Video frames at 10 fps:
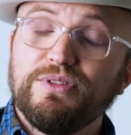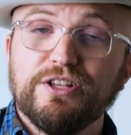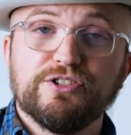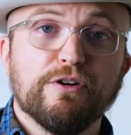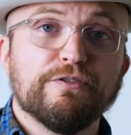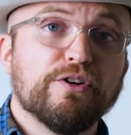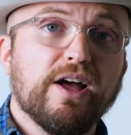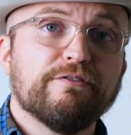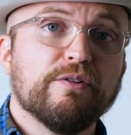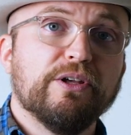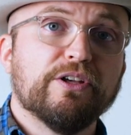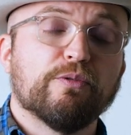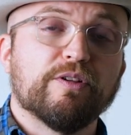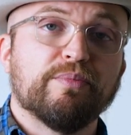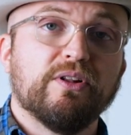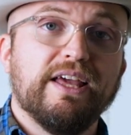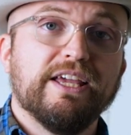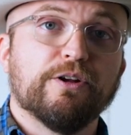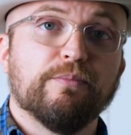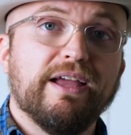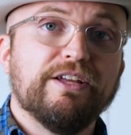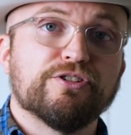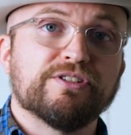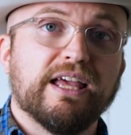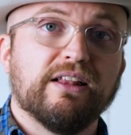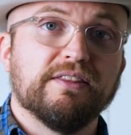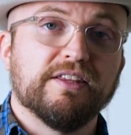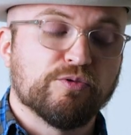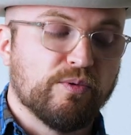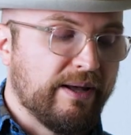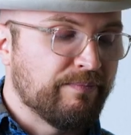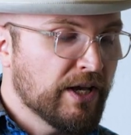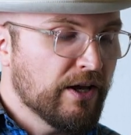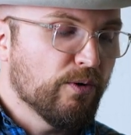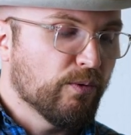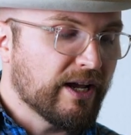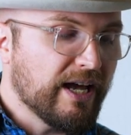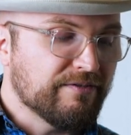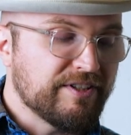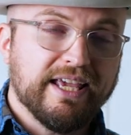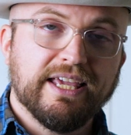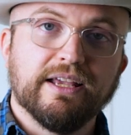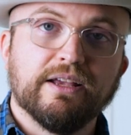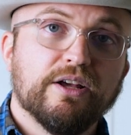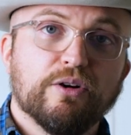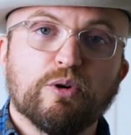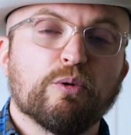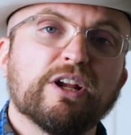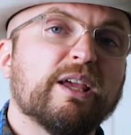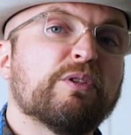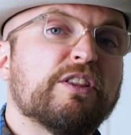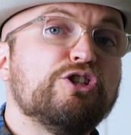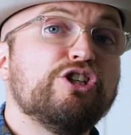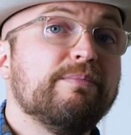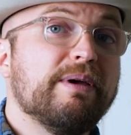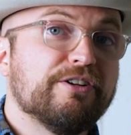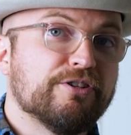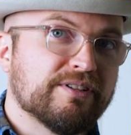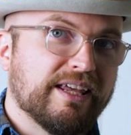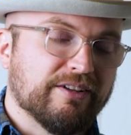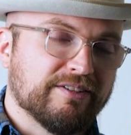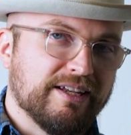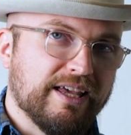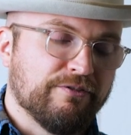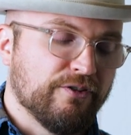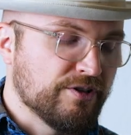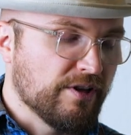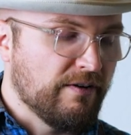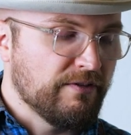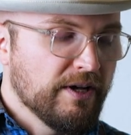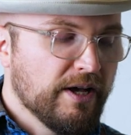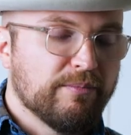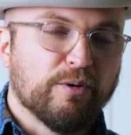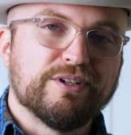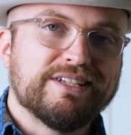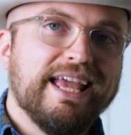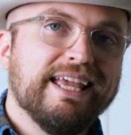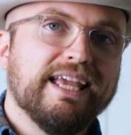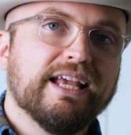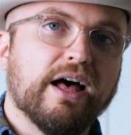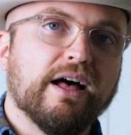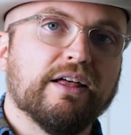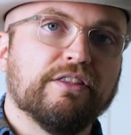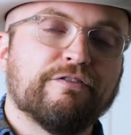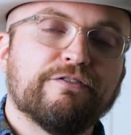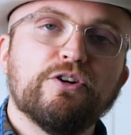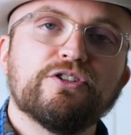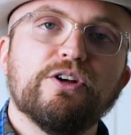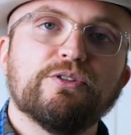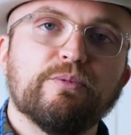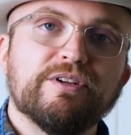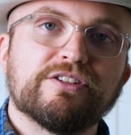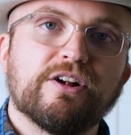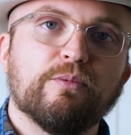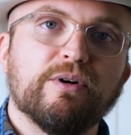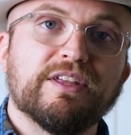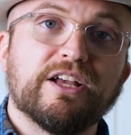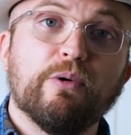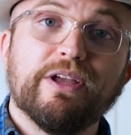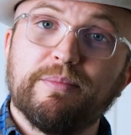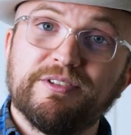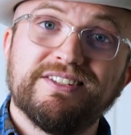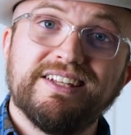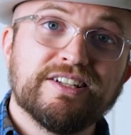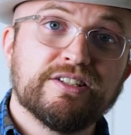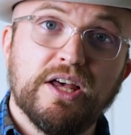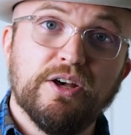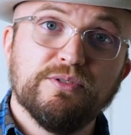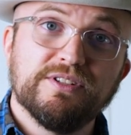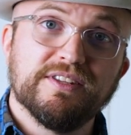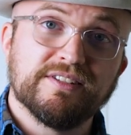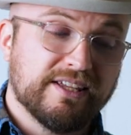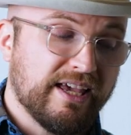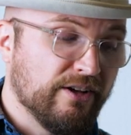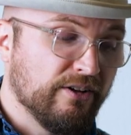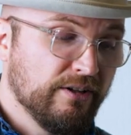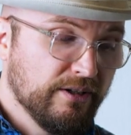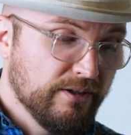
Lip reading: So if you're not familiar with playing your major scale in this way, we're working with the G major scale today, first off, but we're taking the first note that we start with and going up 6 tones in the scale,